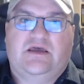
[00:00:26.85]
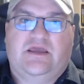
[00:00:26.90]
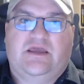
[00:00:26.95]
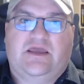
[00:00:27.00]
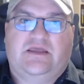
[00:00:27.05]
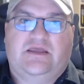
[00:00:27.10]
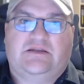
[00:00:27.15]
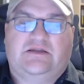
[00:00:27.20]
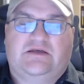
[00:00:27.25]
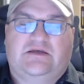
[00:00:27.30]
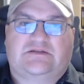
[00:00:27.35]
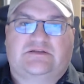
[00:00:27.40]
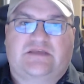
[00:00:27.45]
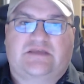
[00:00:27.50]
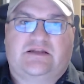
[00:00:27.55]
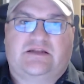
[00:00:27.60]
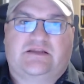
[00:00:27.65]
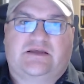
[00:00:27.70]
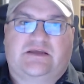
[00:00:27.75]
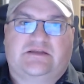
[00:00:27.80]
and
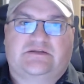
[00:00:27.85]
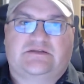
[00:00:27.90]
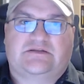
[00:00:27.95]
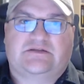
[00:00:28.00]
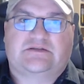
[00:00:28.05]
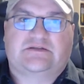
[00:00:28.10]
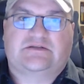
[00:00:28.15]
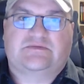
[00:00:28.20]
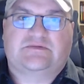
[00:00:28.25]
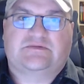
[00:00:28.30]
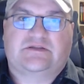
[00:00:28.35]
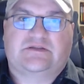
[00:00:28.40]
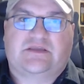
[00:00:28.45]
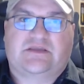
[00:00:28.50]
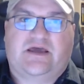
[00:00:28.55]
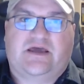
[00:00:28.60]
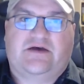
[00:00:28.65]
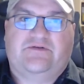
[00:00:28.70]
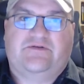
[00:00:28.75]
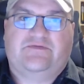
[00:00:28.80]
satellite systems that they
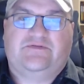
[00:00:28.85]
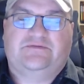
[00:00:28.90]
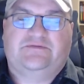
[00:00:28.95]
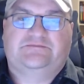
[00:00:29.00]
have.